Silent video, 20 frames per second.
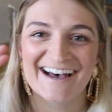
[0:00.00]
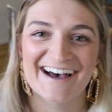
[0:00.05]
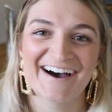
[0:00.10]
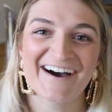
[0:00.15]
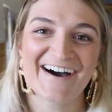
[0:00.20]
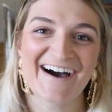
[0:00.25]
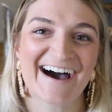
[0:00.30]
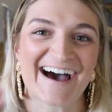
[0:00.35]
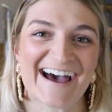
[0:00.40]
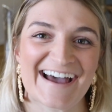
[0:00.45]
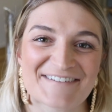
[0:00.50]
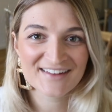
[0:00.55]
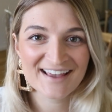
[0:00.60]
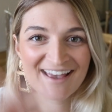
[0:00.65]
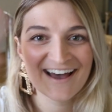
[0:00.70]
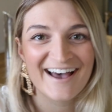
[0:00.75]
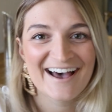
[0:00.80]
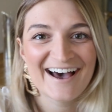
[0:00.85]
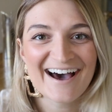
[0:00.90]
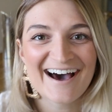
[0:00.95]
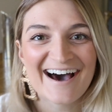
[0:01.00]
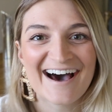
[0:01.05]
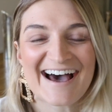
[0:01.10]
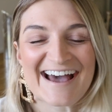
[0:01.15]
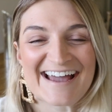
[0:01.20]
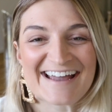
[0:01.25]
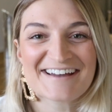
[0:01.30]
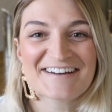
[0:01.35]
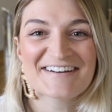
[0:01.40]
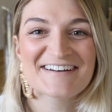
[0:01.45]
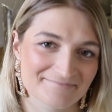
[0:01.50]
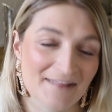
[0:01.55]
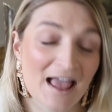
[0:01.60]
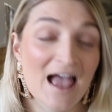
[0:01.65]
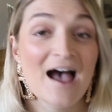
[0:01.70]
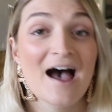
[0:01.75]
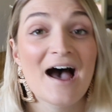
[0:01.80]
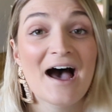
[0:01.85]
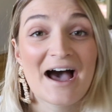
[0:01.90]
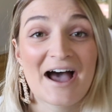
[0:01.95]
Hi. Hi.
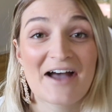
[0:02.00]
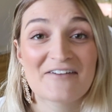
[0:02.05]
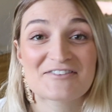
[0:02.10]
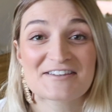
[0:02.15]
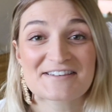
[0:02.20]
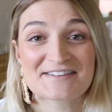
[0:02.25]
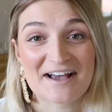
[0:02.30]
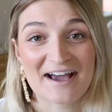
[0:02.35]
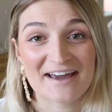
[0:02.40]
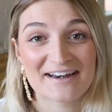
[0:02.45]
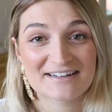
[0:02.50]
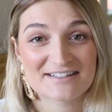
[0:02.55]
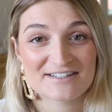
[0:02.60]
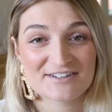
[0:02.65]
I've decided